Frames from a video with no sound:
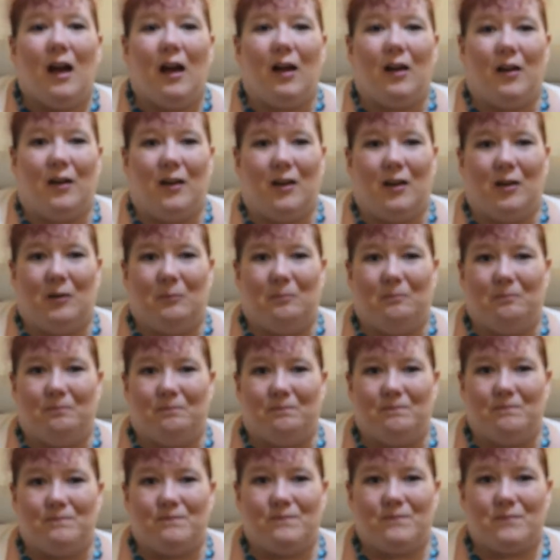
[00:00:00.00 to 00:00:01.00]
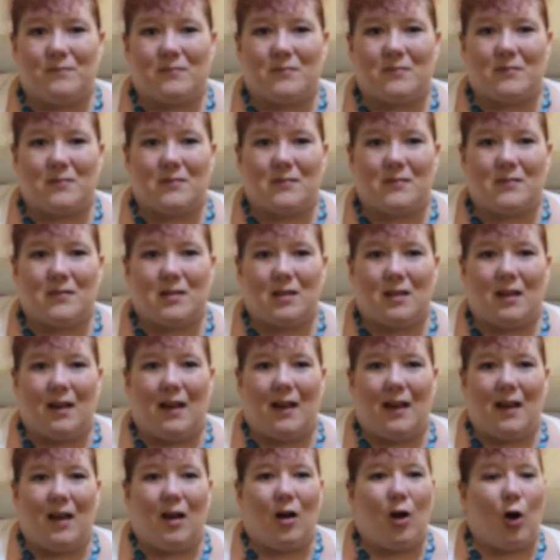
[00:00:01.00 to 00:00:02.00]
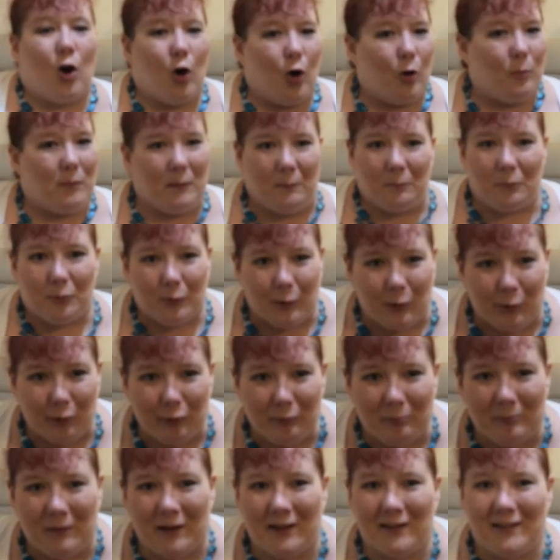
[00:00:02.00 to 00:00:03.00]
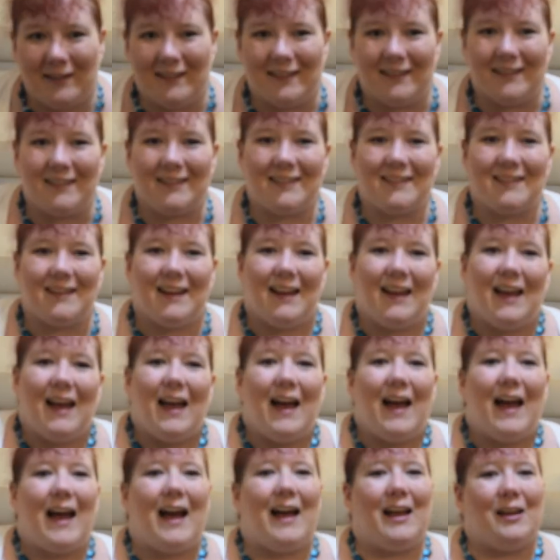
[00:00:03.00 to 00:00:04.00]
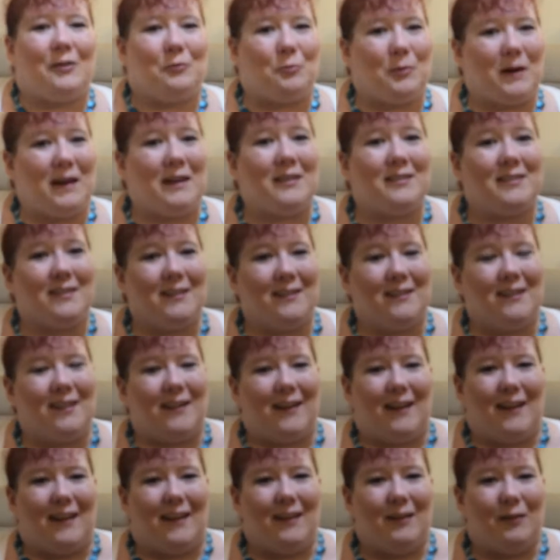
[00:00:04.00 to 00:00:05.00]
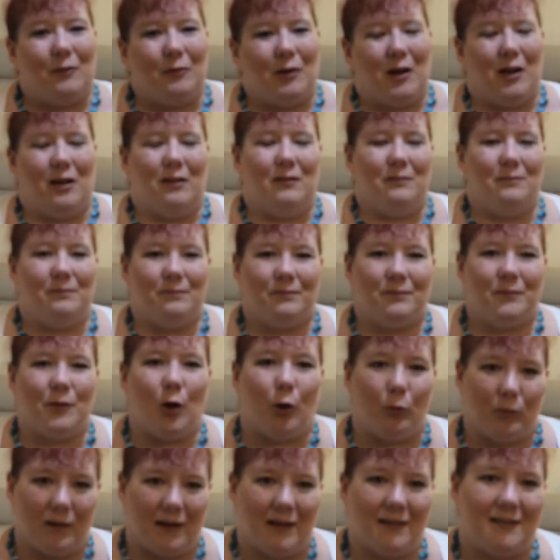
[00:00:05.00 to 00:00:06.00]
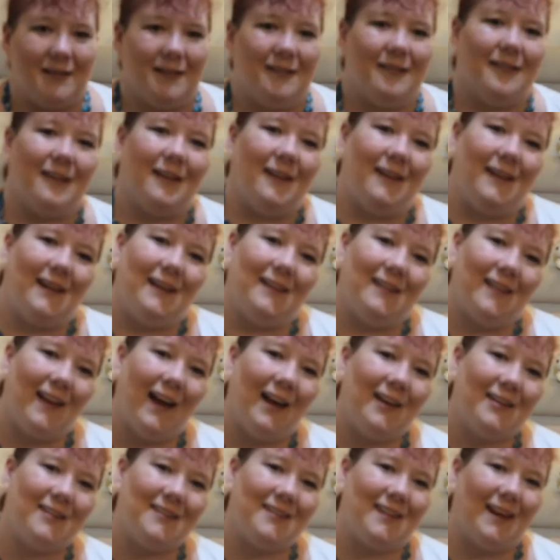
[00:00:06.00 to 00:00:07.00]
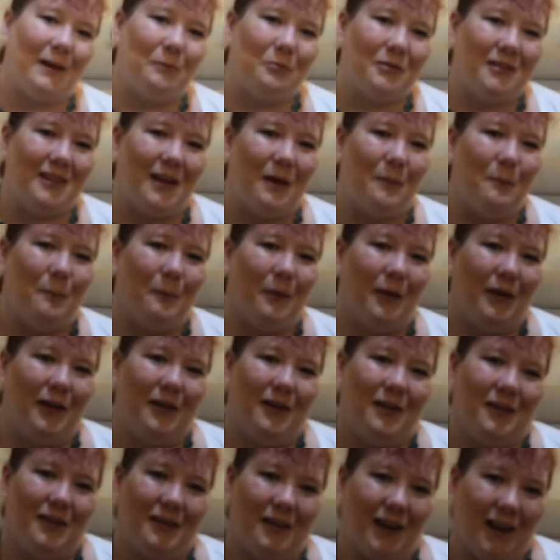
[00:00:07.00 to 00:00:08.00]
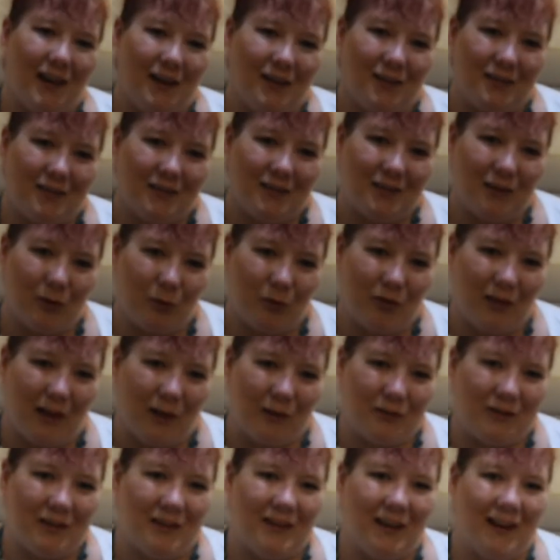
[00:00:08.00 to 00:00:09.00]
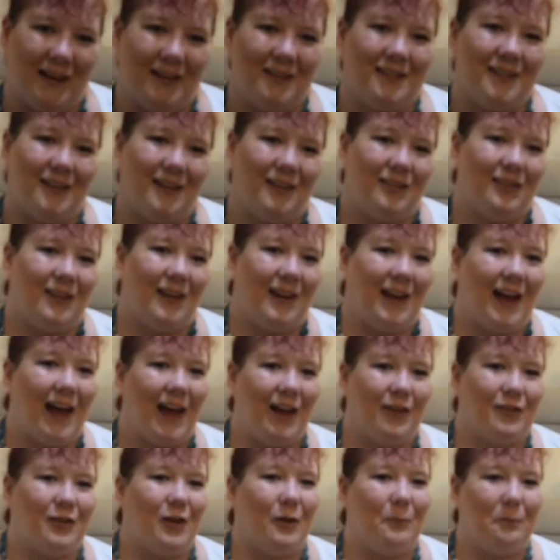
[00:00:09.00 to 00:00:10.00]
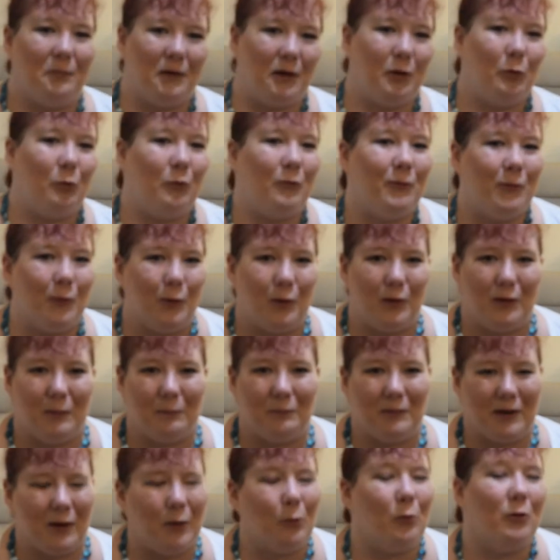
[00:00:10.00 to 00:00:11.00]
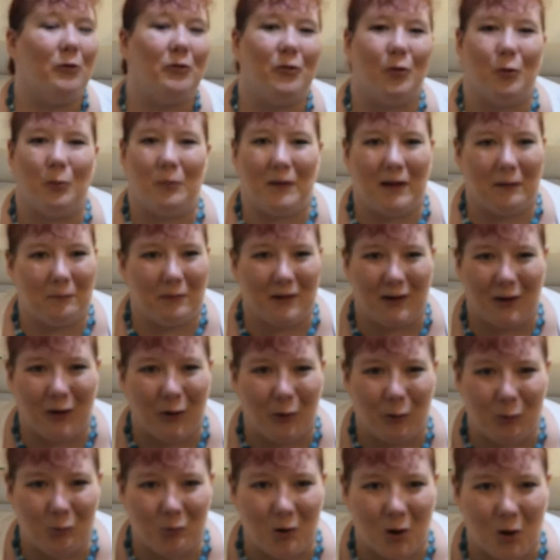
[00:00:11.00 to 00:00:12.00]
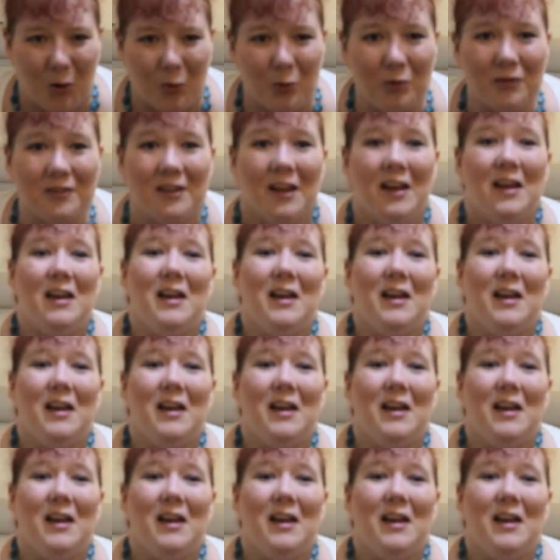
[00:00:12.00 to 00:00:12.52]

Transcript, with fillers: um, home improvements, and recently, well, not recently, last September in 2019, they had a beautiful, beautiful baby girl, Rose.